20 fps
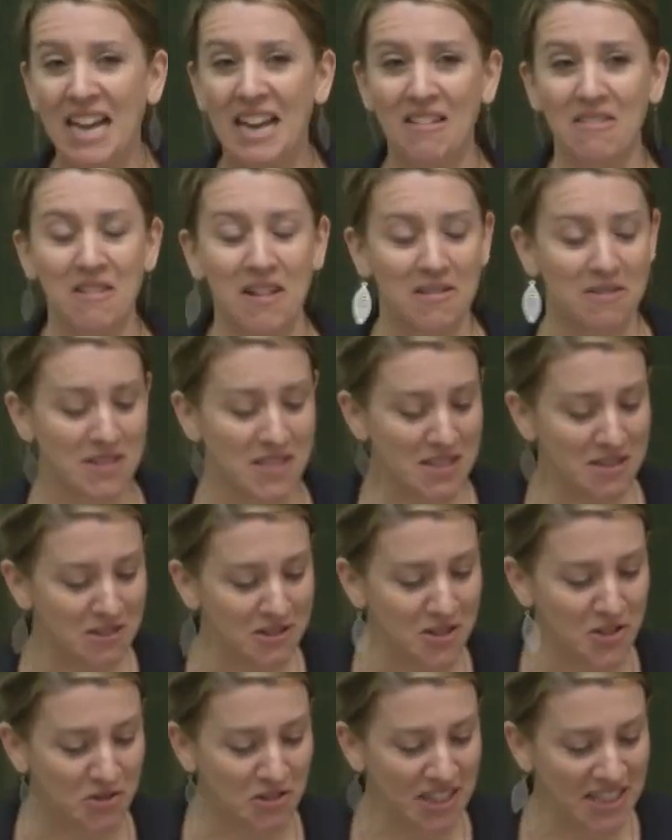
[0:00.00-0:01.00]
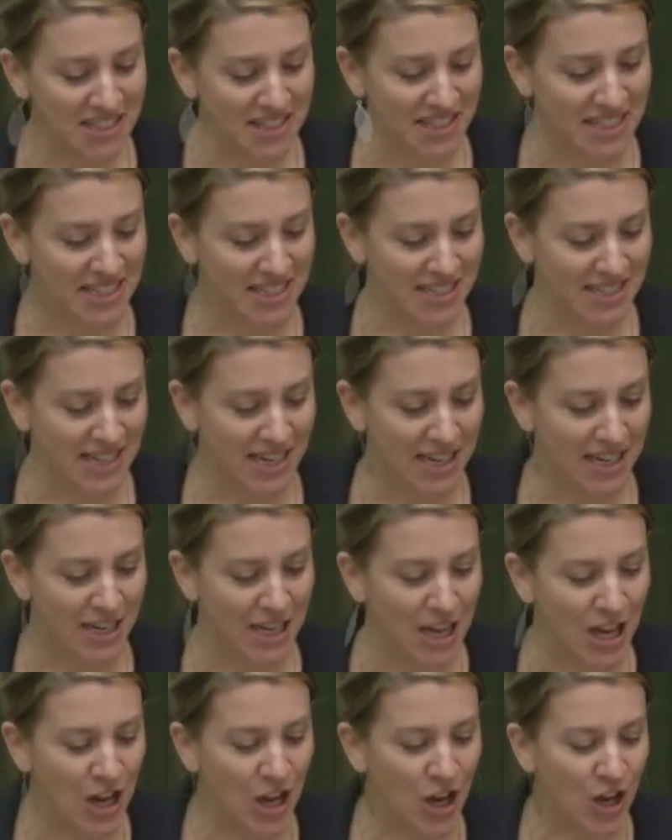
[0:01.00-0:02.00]
I, I was in those streets. And he
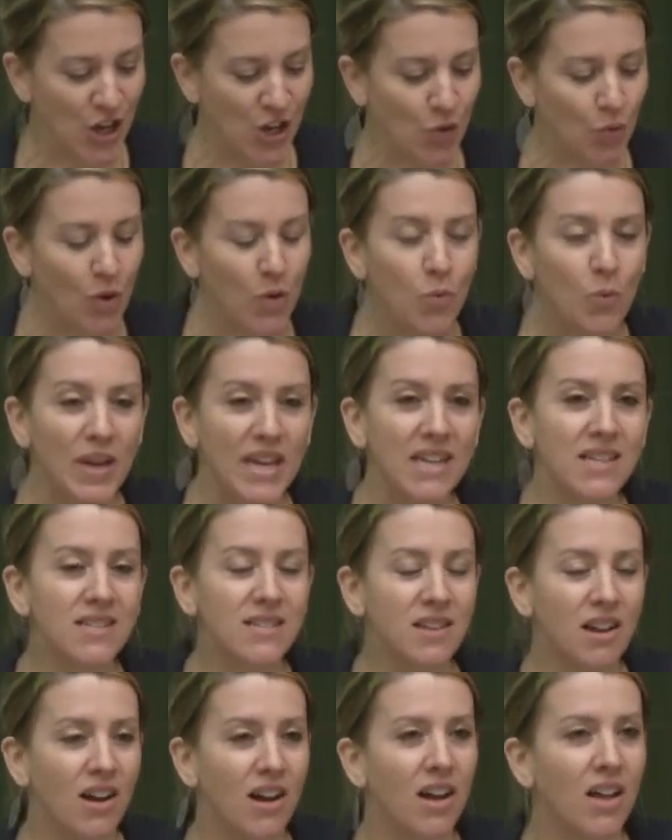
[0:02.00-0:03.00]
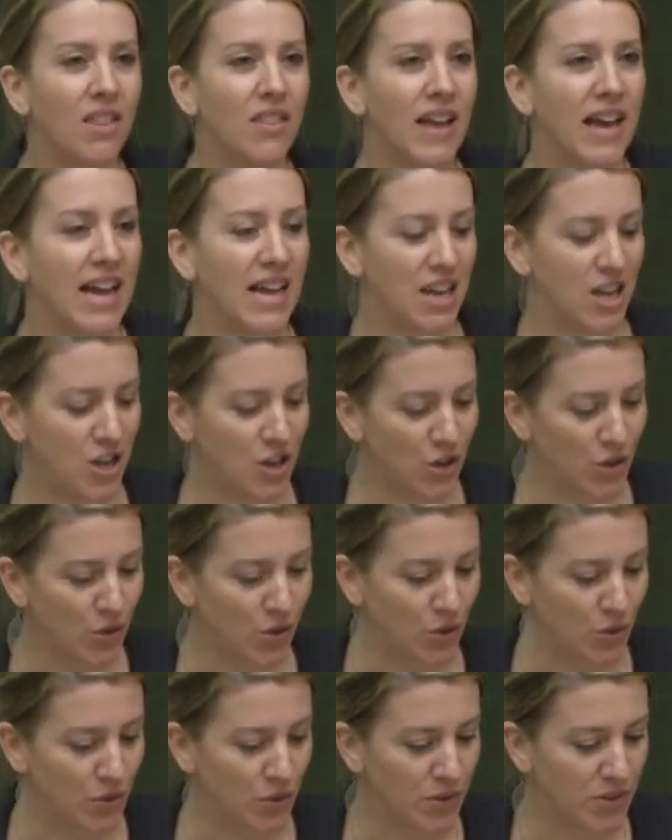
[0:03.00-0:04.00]
said, you know, when we saw that
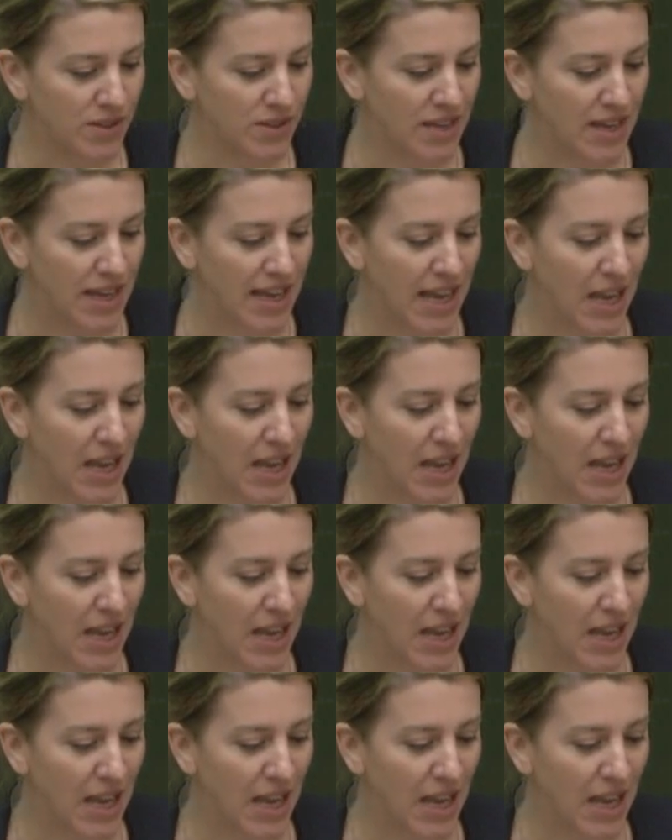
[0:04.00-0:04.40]
news,